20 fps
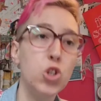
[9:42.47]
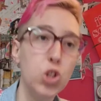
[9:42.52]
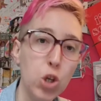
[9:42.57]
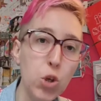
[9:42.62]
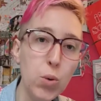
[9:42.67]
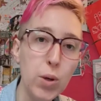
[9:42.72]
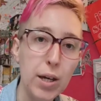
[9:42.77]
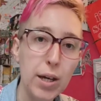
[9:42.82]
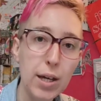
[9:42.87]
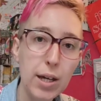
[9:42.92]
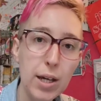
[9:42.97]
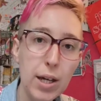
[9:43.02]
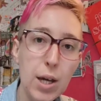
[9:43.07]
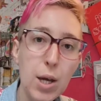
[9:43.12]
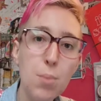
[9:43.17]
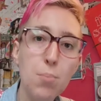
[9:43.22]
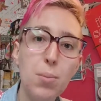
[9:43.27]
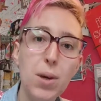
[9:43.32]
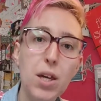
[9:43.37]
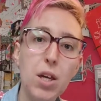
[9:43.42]
Do it
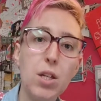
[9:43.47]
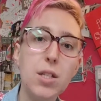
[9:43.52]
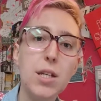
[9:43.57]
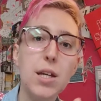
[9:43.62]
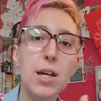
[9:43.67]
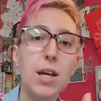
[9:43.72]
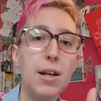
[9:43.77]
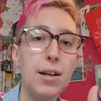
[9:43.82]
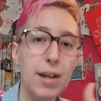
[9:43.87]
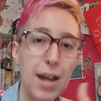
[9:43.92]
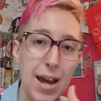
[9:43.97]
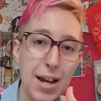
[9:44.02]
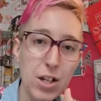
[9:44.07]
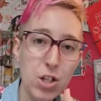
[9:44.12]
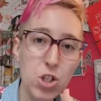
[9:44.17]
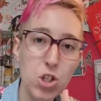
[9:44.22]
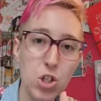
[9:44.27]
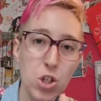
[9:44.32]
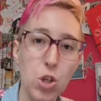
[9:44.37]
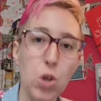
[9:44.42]
because it
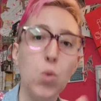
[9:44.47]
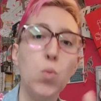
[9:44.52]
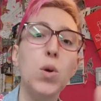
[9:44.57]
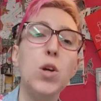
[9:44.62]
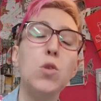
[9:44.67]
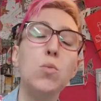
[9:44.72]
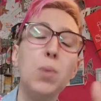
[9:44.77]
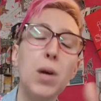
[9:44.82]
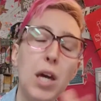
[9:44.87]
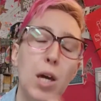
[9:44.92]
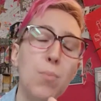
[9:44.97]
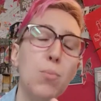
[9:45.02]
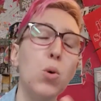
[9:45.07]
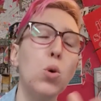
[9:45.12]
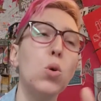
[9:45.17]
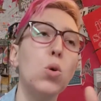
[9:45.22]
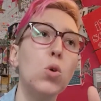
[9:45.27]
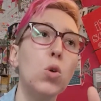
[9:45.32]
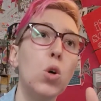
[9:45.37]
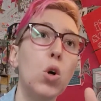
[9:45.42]
connects you with
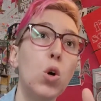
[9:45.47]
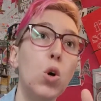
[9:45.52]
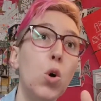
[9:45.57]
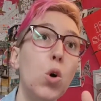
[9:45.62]
people